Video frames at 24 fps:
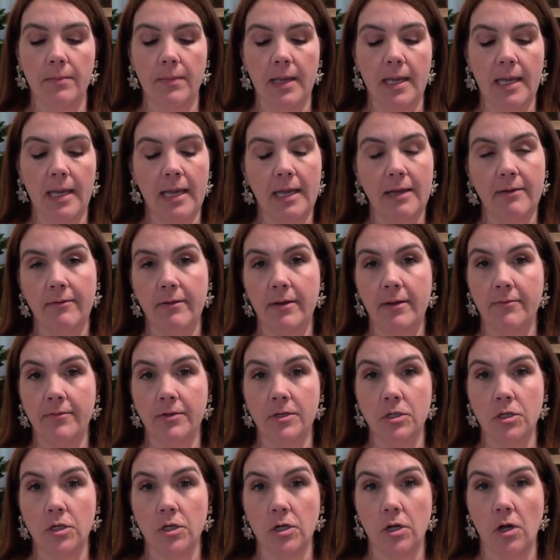He
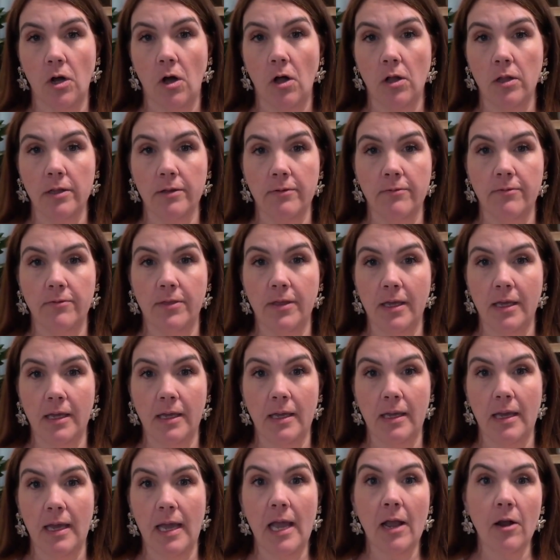even took all of
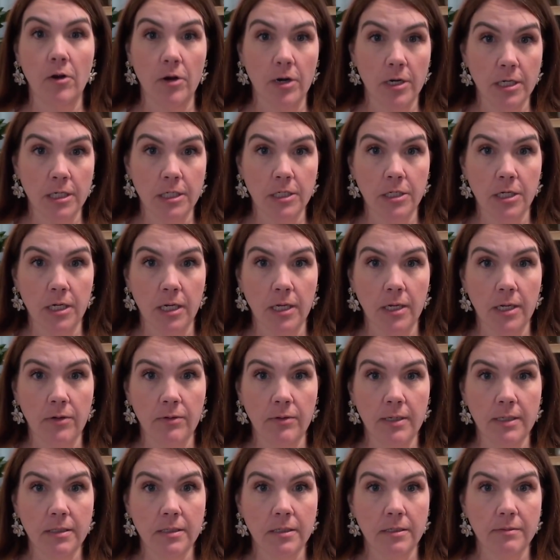the air conditioning
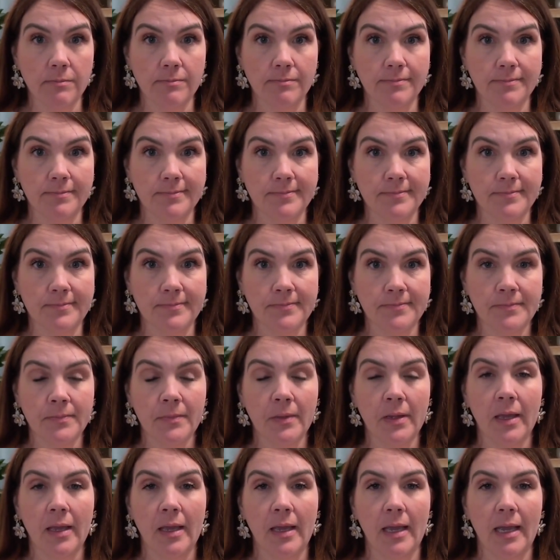units.
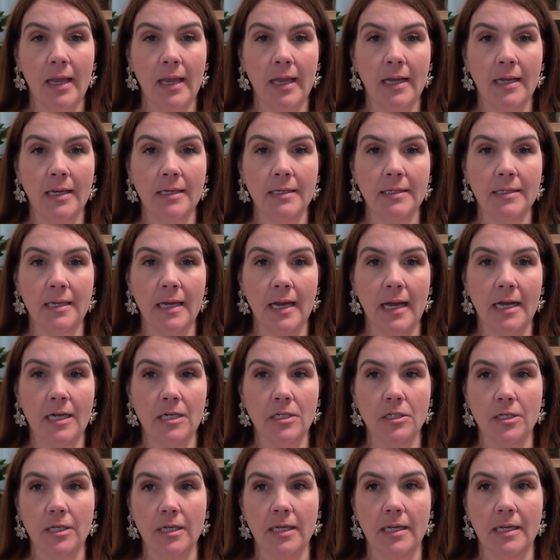And
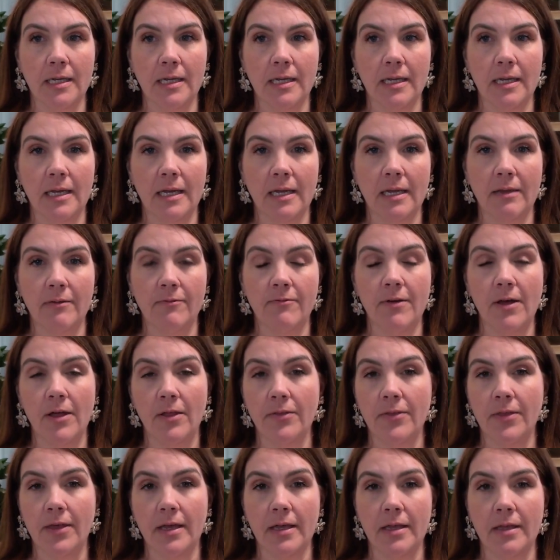actually, he
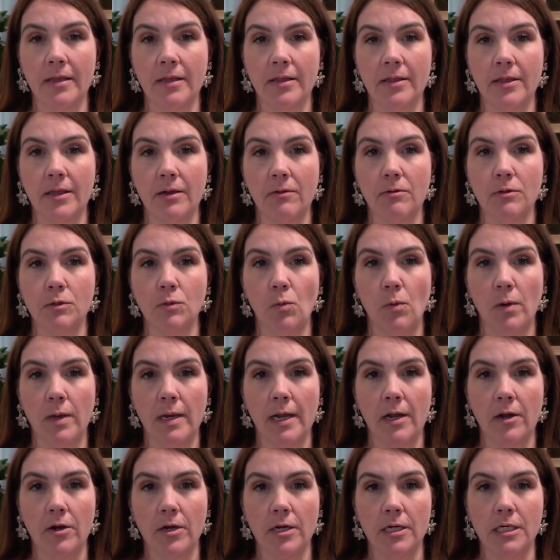felt that there was one
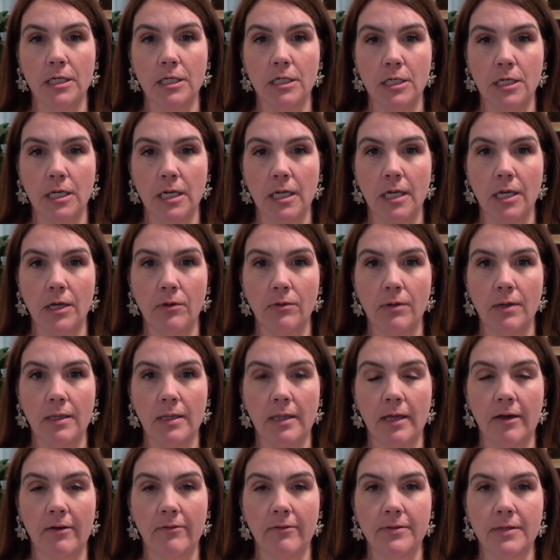air conditioning unit
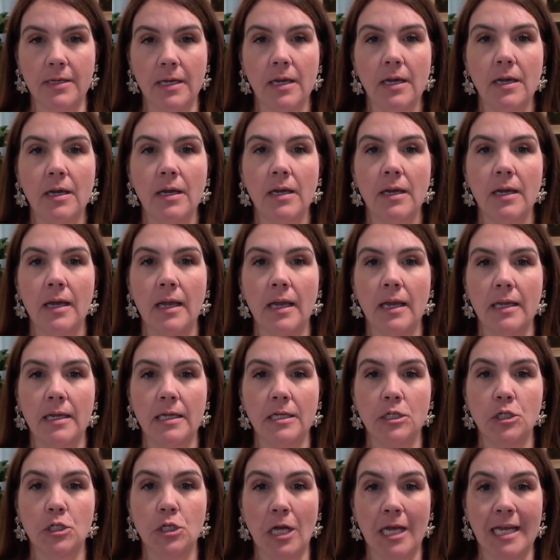left and a
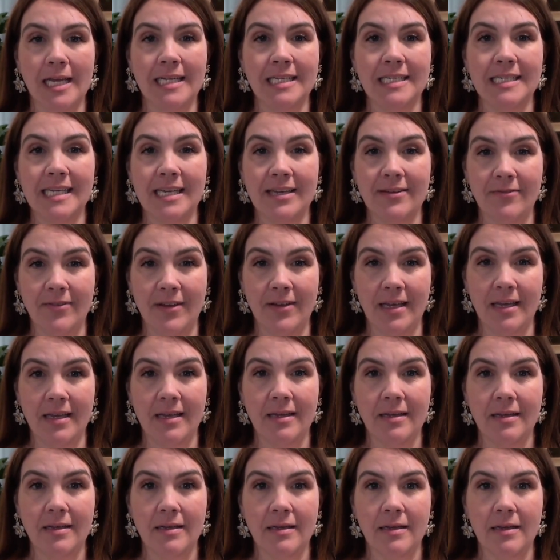giant TV
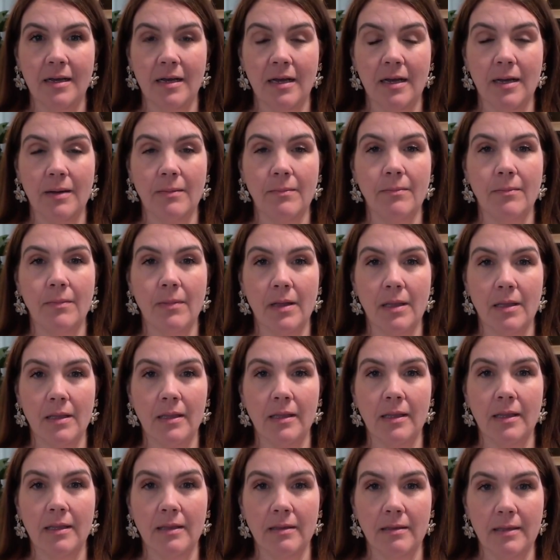
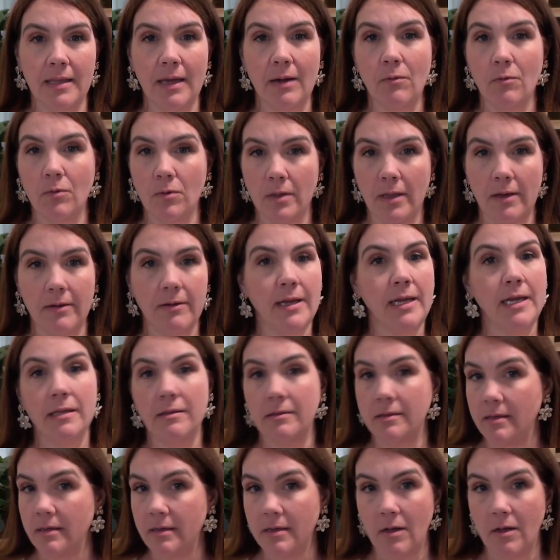that were
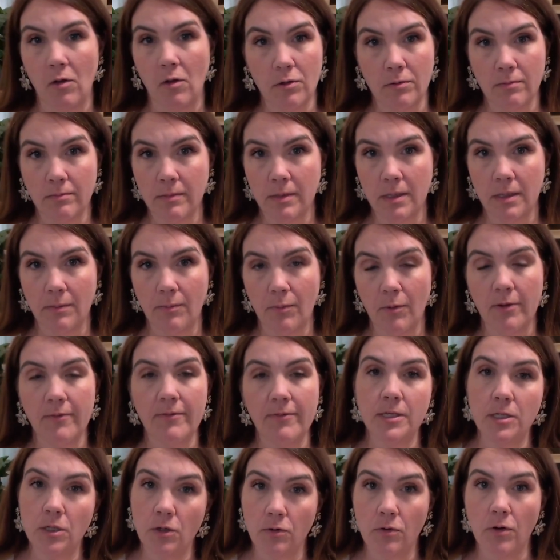the
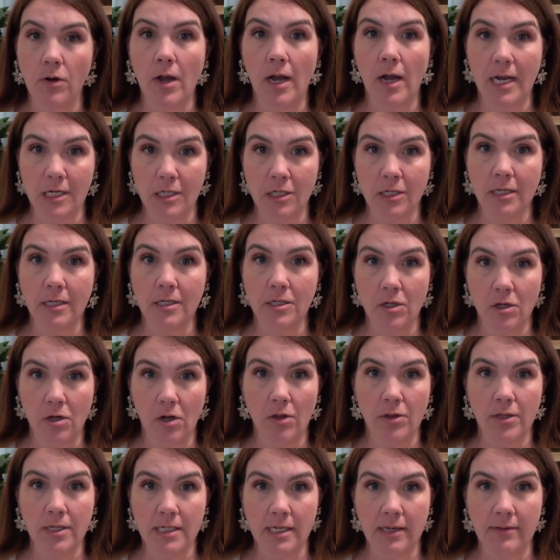previous owner actually took
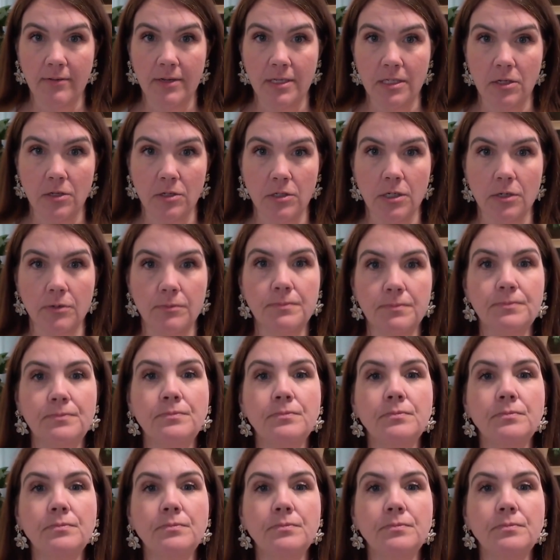all the TVs also.